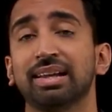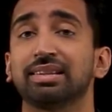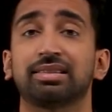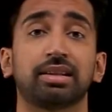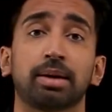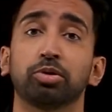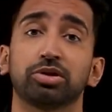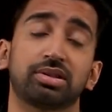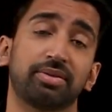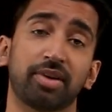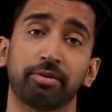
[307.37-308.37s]
This
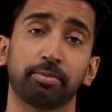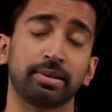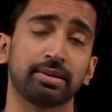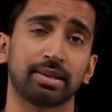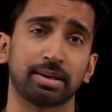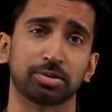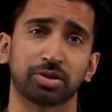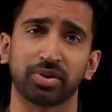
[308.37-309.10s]
enables development teams